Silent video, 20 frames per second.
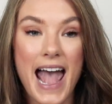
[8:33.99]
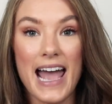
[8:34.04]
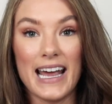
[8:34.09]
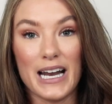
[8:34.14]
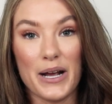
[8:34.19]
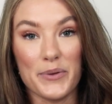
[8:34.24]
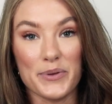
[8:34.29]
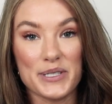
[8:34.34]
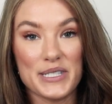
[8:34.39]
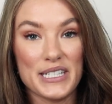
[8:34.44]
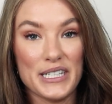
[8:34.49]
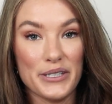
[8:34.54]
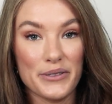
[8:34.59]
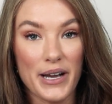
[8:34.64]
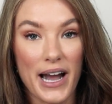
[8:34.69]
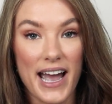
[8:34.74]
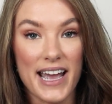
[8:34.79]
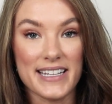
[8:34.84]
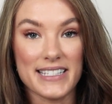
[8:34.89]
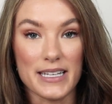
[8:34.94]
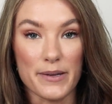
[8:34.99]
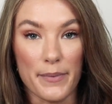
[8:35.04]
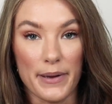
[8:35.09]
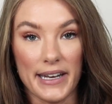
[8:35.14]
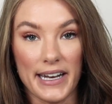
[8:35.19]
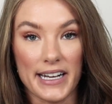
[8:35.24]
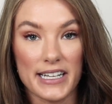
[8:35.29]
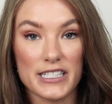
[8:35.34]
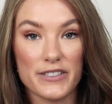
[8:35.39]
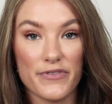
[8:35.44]
And I will see you guys in
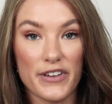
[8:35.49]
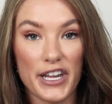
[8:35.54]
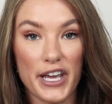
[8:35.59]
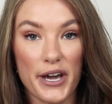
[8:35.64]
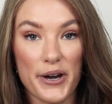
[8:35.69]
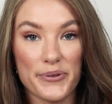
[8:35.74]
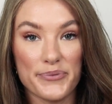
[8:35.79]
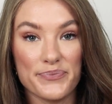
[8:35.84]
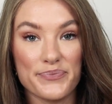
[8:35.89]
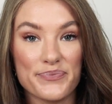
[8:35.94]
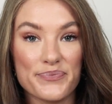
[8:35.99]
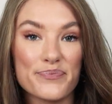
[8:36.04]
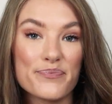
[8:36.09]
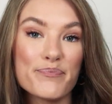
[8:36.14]
my next video.